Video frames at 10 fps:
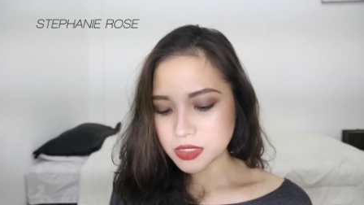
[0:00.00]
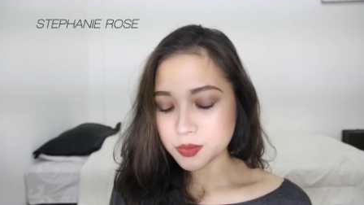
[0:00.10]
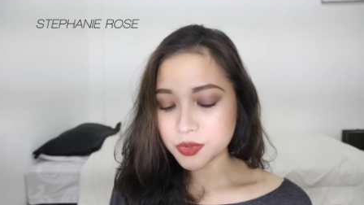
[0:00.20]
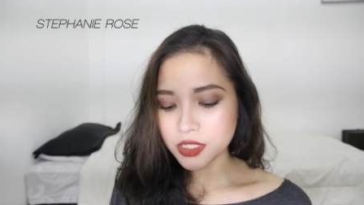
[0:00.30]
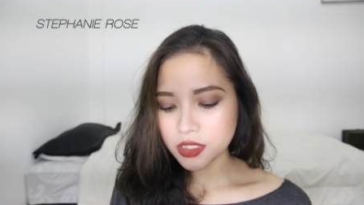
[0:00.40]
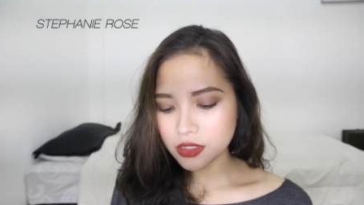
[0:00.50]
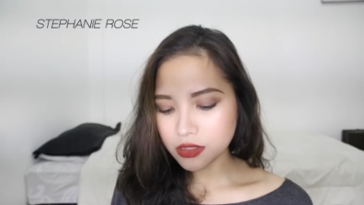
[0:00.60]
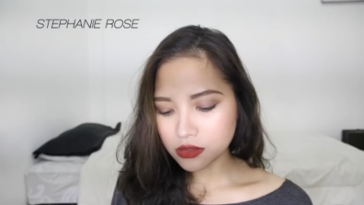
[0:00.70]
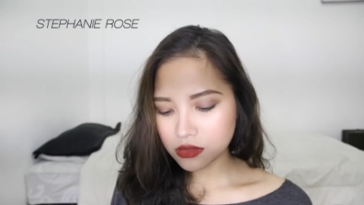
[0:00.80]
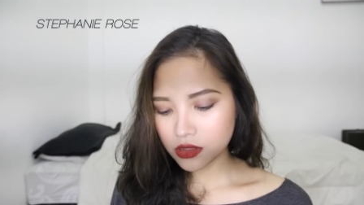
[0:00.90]
It's pretty
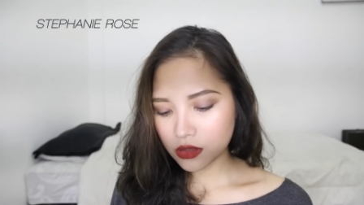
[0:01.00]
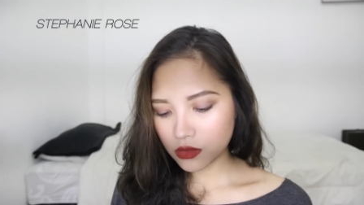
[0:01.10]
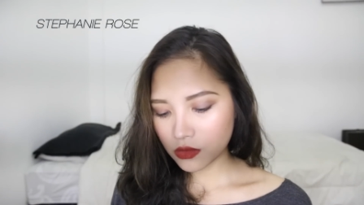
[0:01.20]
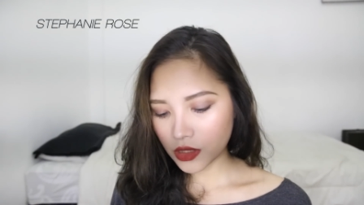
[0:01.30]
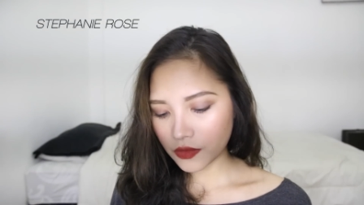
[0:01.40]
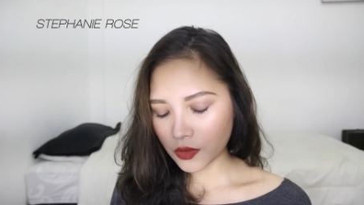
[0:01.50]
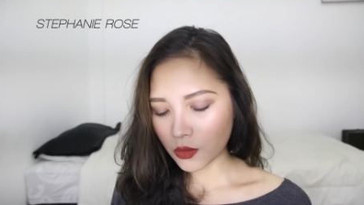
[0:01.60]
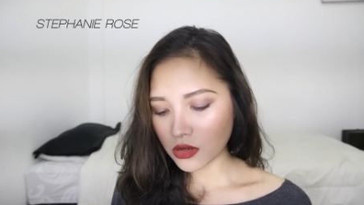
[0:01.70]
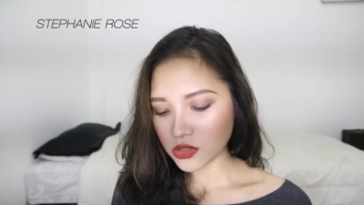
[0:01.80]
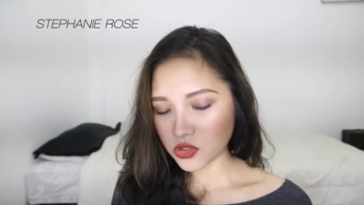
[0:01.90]
good so if you
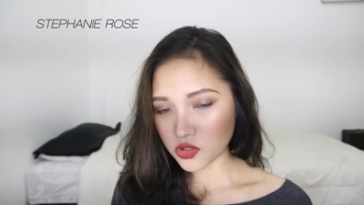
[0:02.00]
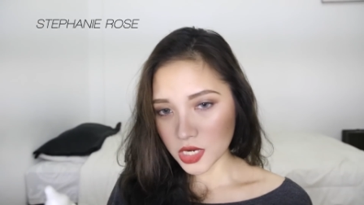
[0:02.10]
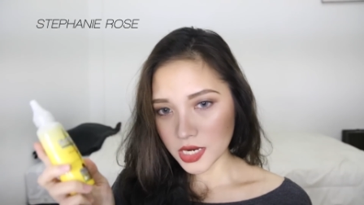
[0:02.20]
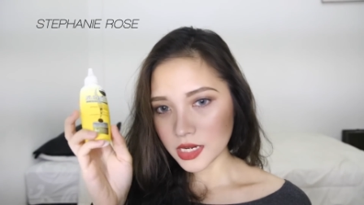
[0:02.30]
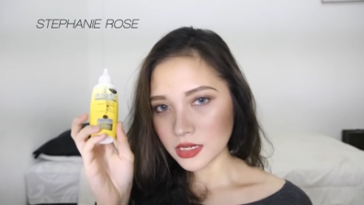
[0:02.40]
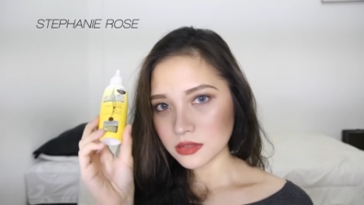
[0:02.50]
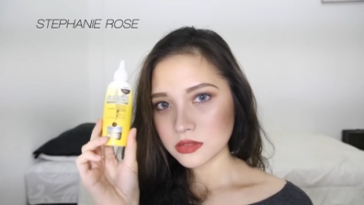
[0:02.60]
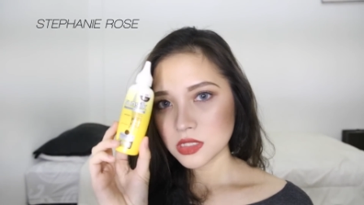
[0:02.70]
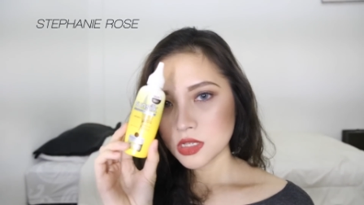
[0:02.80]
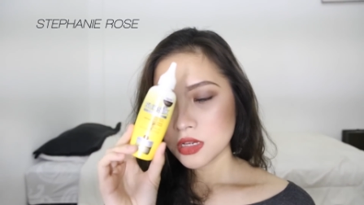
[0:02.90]
want to try it,
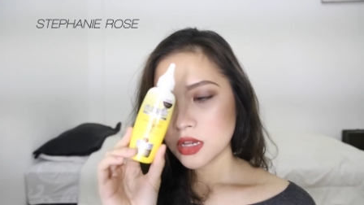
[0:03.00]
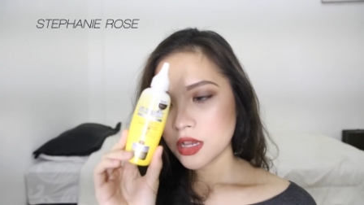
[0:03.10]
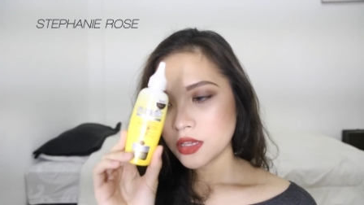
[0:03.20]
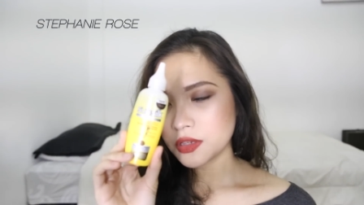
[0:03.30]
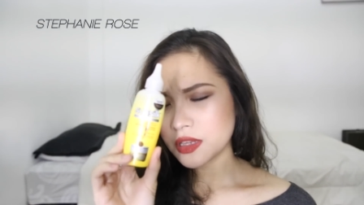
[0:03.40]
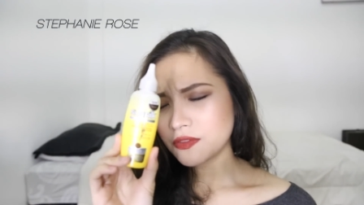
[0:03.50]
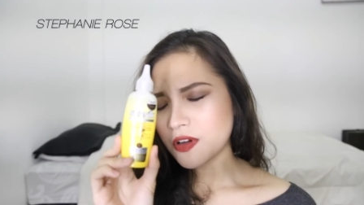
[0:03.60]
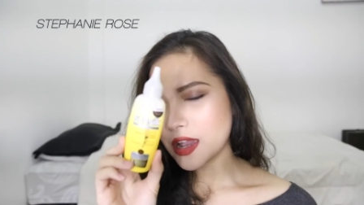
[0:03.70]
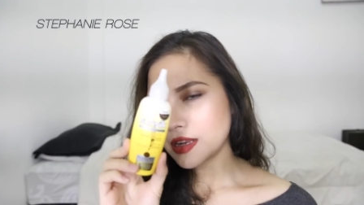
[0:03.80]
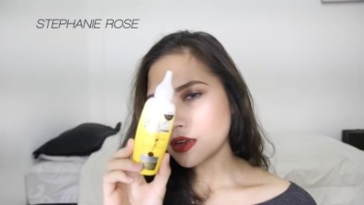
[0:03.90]
you can
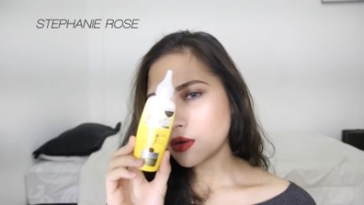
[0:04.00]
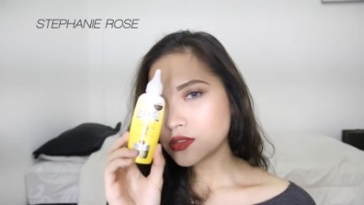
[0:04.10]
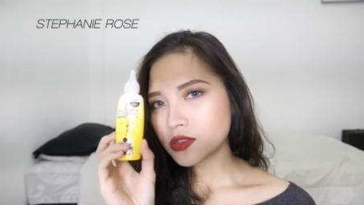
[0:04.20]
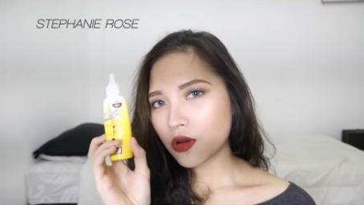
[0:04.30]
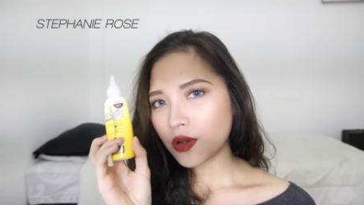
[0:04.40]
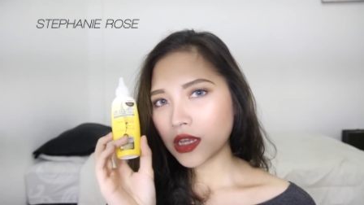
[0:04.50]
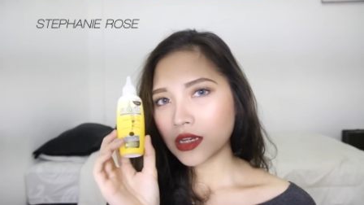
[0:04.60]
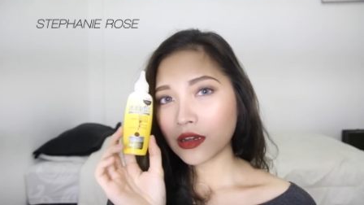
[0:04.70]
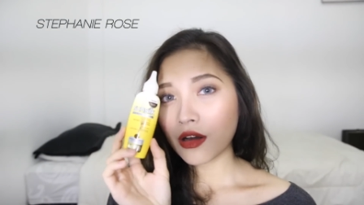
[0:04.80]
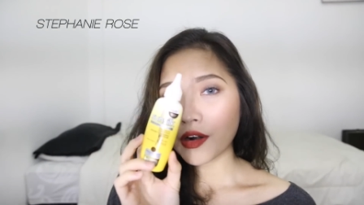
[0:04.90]
find it also
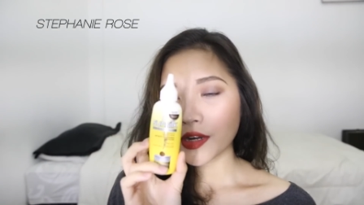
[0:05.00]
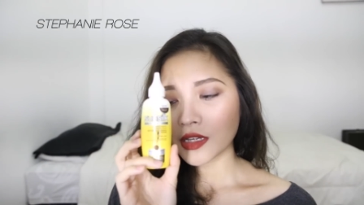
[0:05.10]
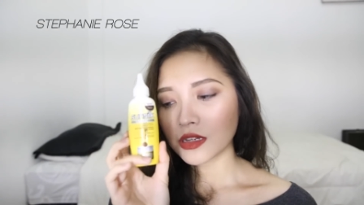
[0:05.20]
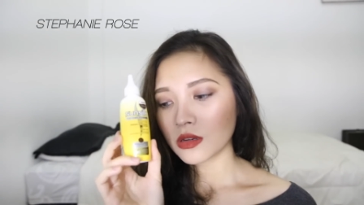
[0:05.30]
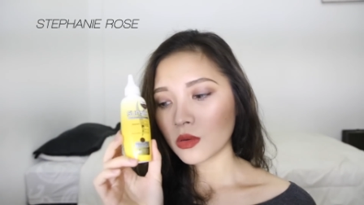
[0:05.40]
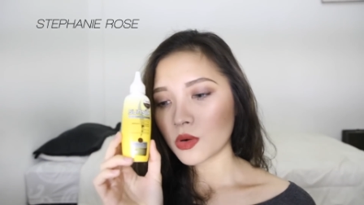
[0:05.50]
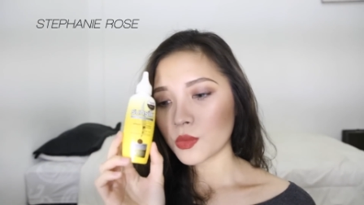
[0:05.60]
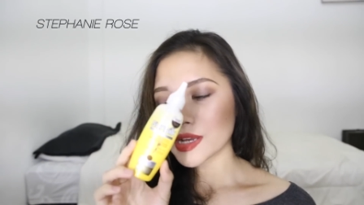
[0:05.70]
in Guardian or